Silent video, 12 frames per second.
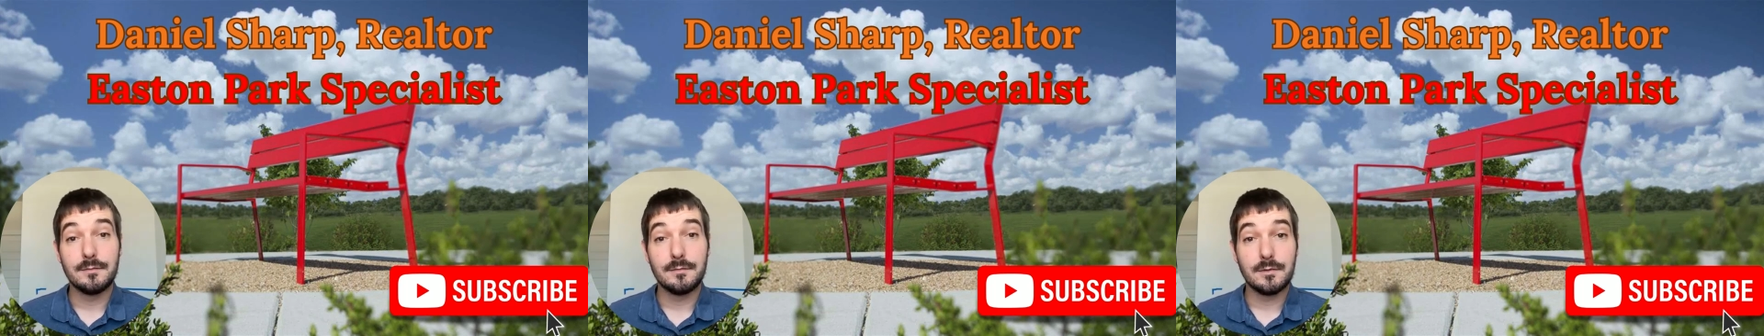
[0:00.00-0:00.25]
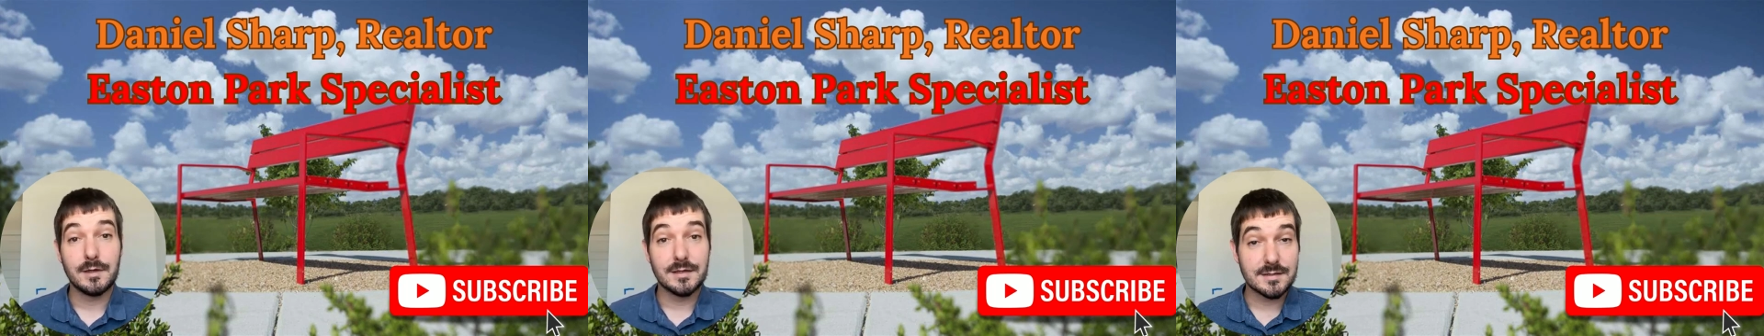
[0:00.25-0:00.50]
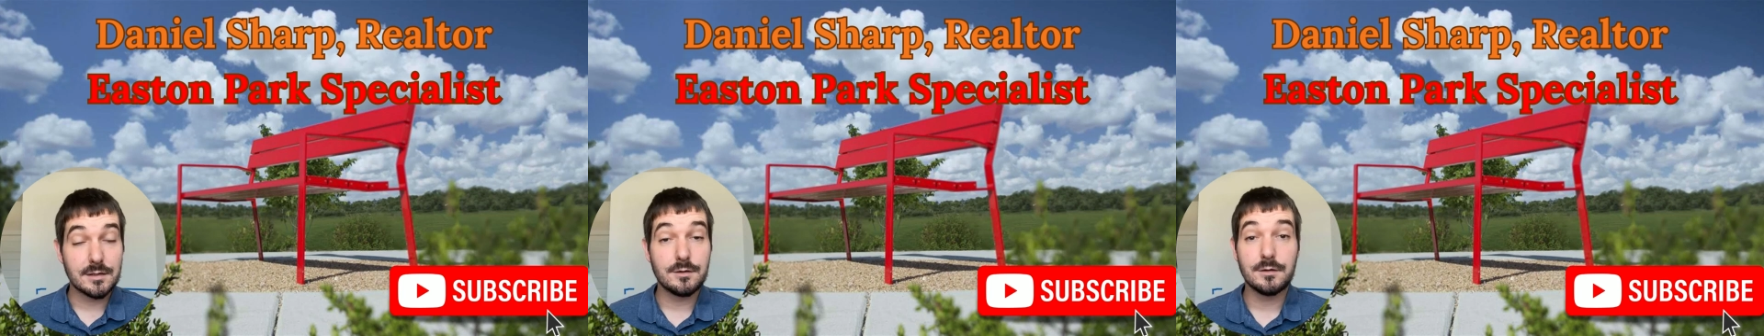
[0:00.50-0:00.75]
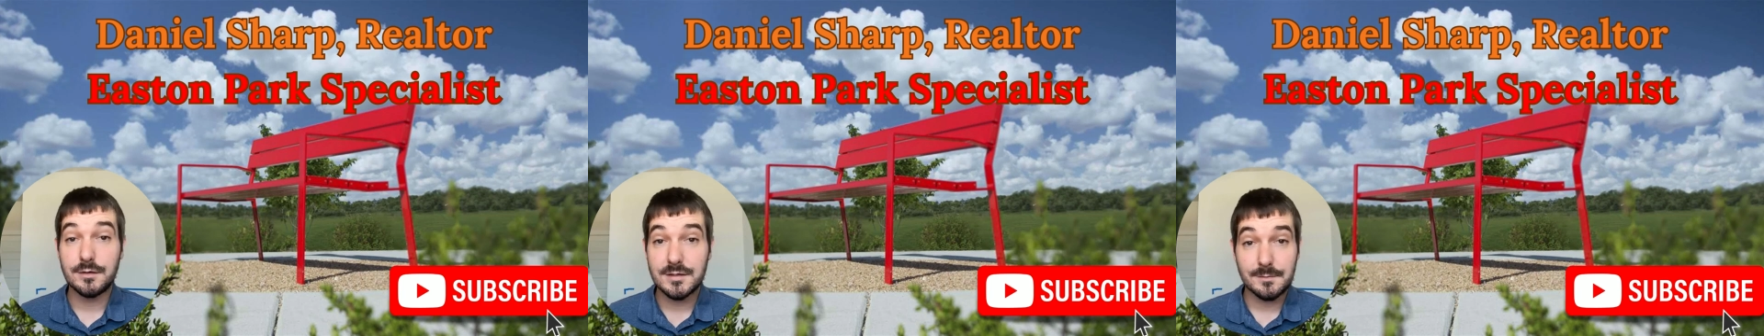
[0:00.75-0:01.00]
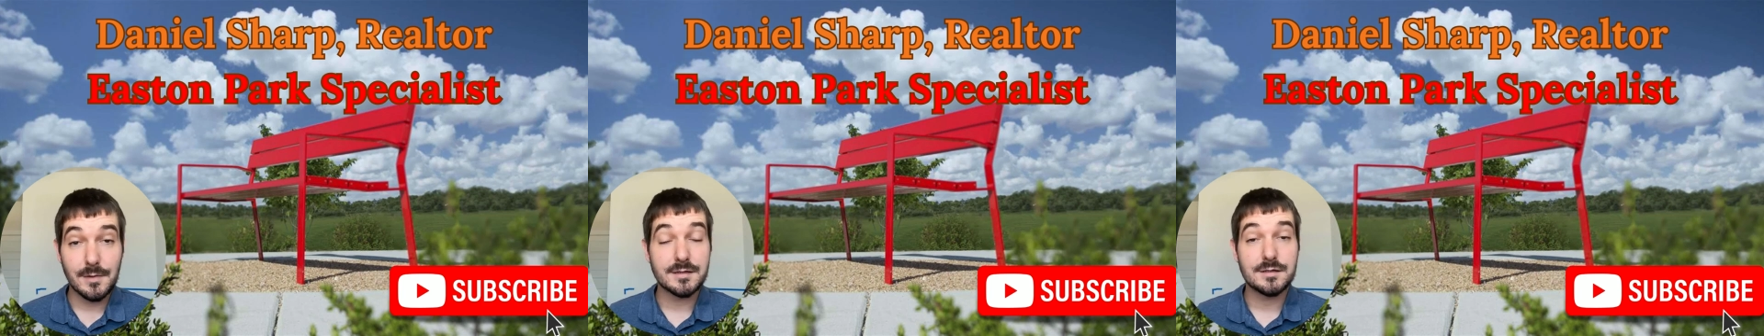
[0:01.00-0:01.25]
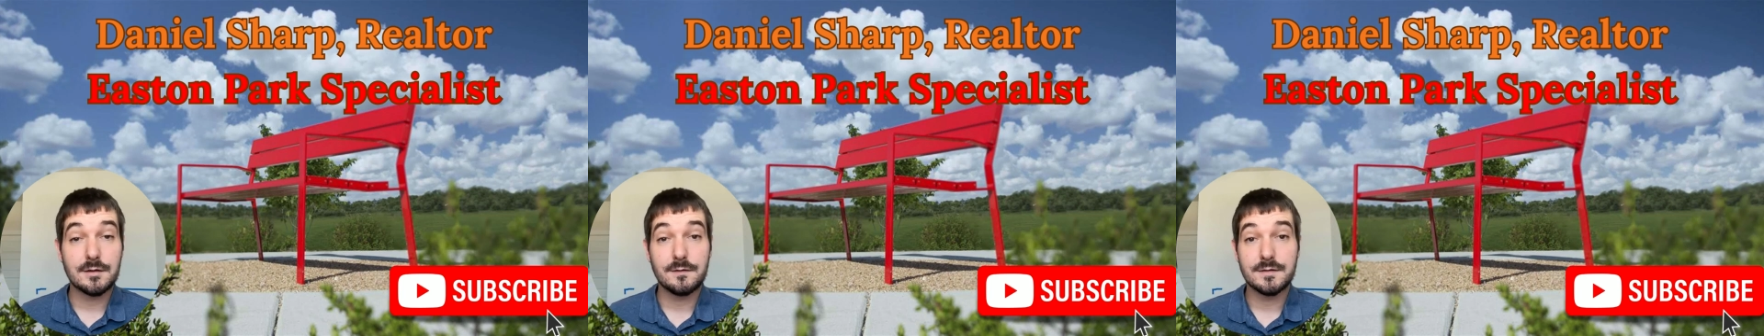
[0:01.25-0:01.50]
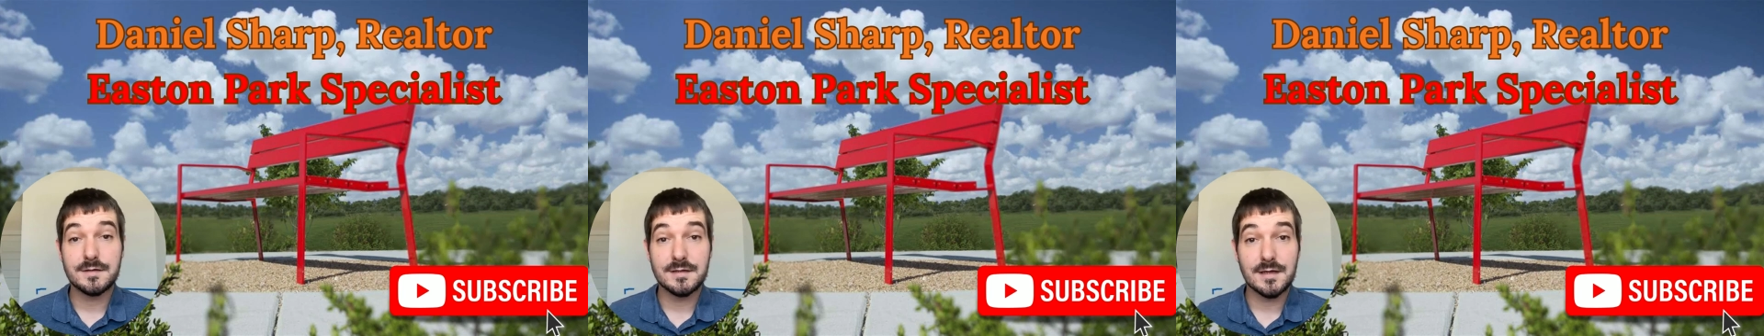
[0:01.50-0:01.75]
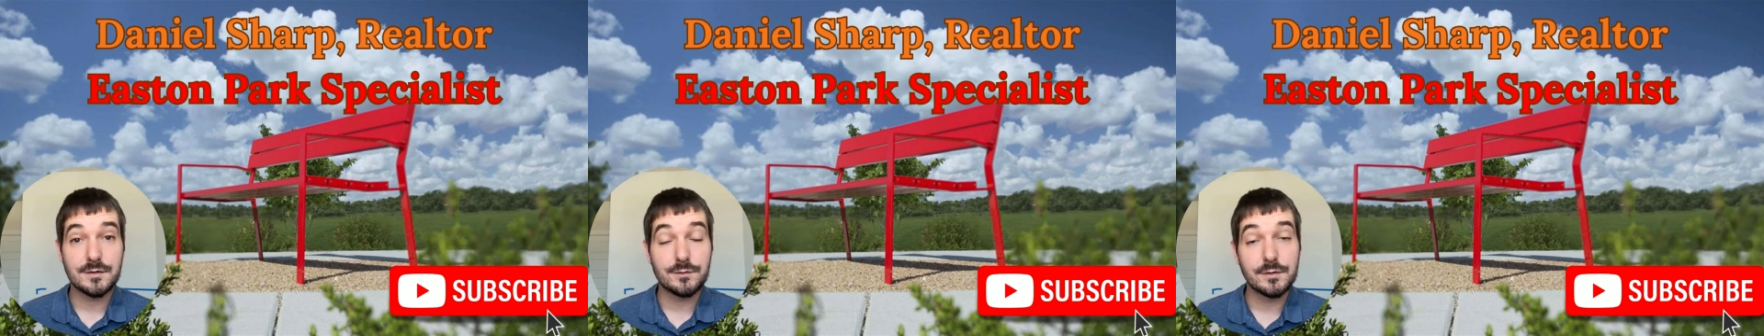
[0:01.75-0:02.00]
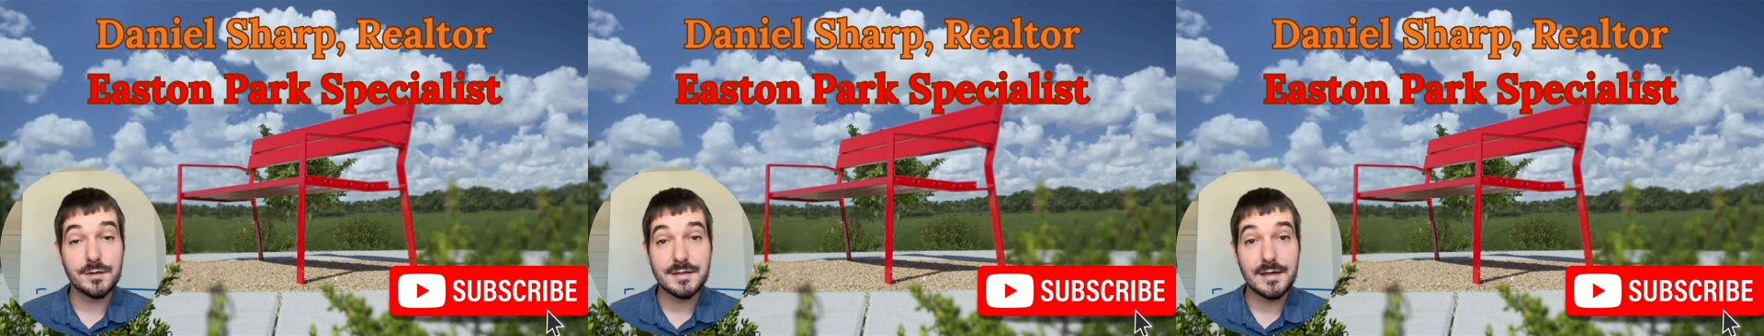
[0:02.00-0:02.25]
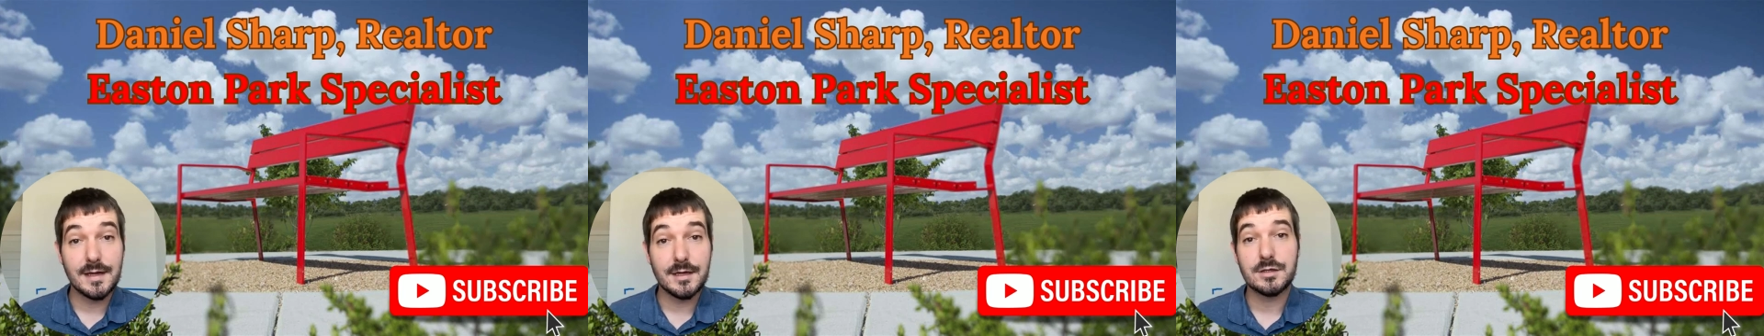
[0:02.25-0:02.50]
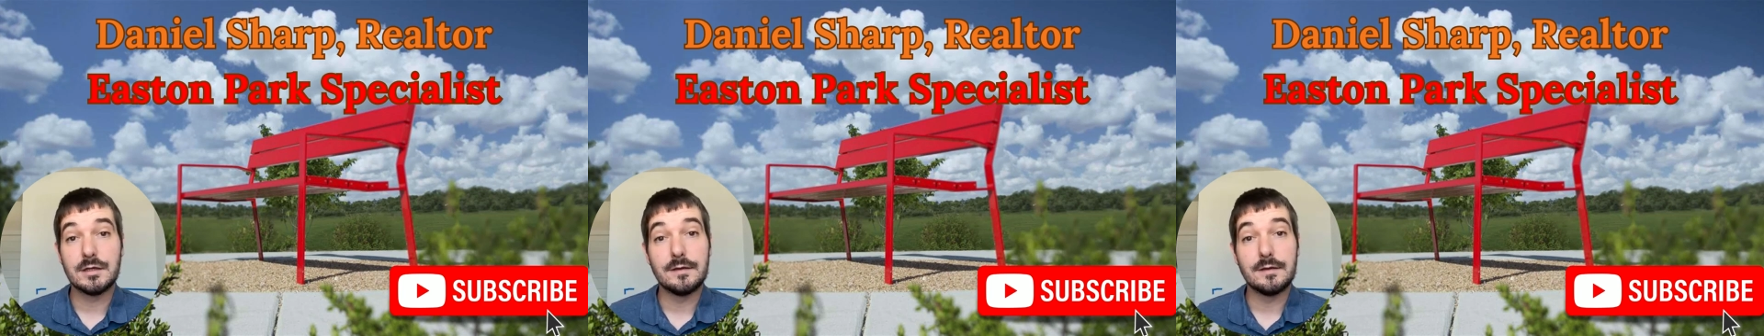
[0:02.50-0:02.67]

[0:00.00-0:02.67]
consider using my services as a real estate agent